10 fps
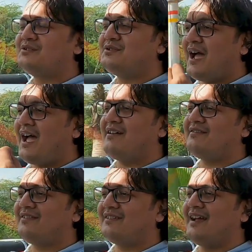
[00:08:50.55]
to
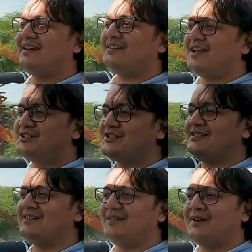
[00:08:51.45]
have that
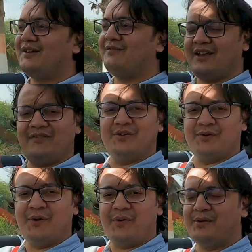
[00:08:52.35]
attention wherever
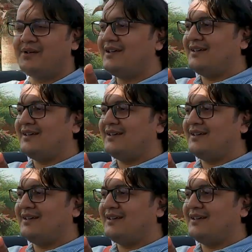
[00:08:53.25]
you go,